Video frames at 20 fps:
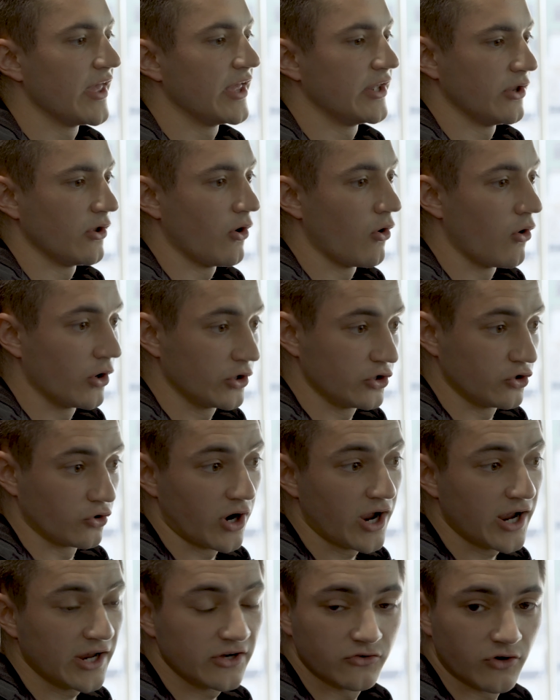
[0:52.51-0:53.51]
then on your
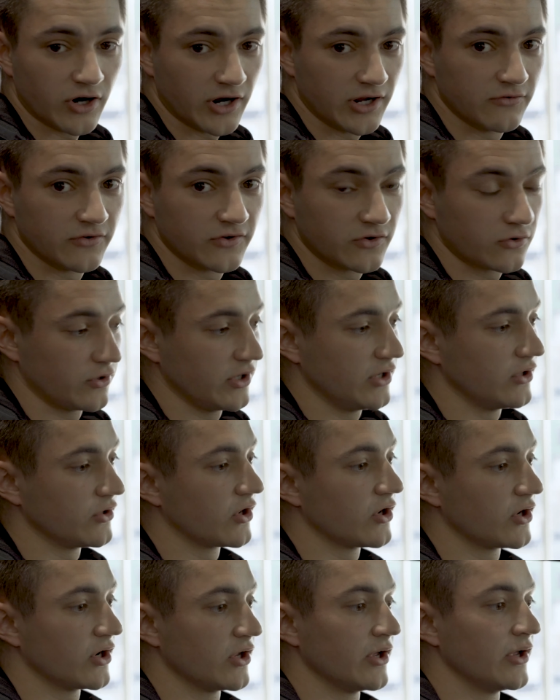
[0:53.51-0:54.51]
iDrive screen, you're
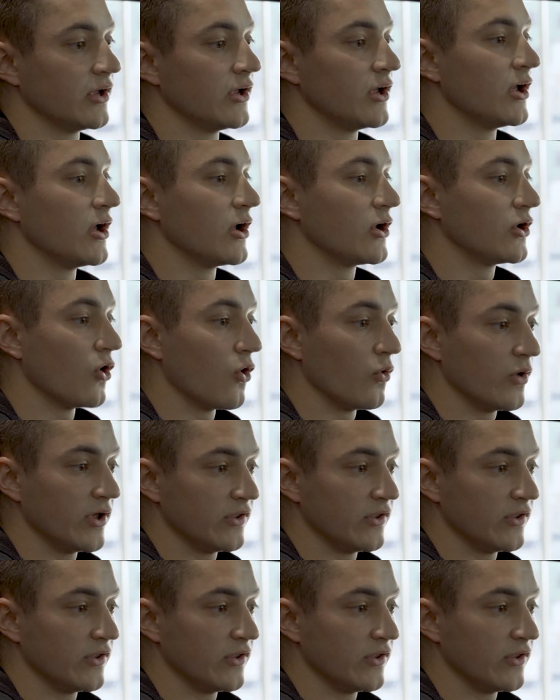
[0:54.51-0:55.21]
gonna go